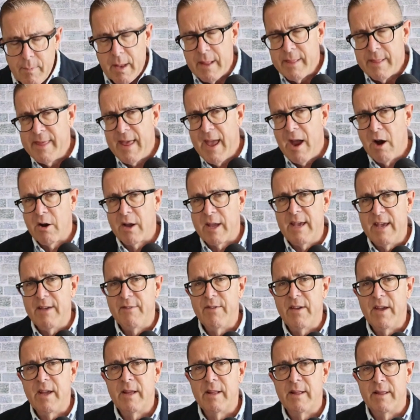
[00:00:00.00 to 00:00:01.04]
They are
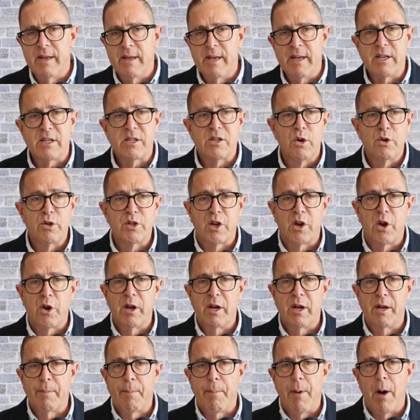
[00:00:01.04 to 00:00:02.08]
giving the Social Security
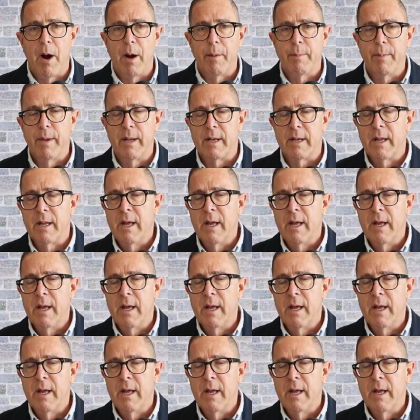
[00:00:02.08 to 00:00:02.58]
Department